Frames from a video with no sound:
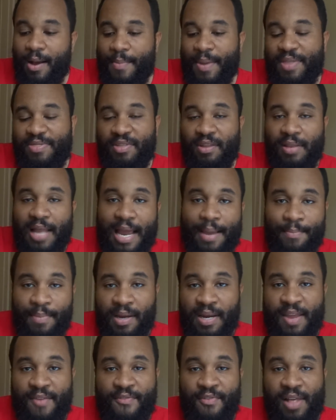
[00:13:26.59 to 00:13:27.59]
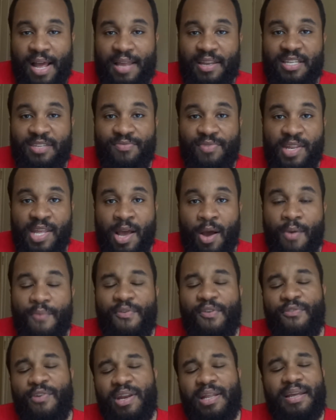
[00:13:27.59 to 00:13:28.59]
hit the like button if you like this video, and
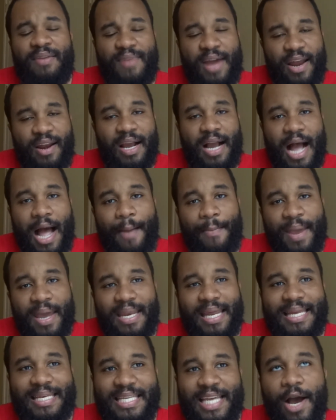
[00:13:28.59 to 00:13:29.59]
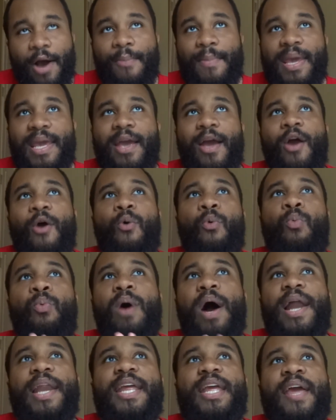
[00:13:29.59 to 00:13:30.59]
feel free to leave down a comment and tell me
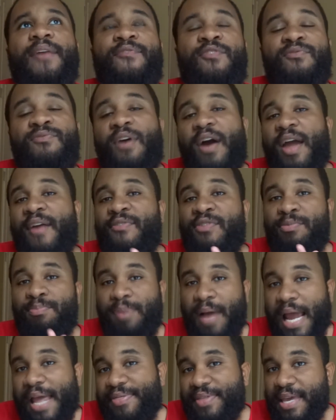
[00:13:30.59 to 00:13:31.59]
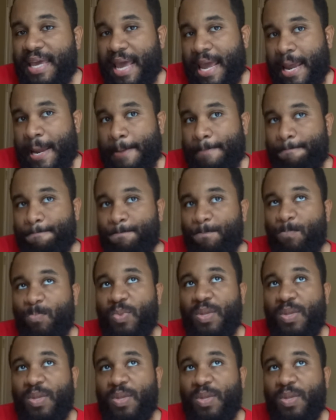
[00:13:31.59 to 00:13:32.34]
what, if you played the game,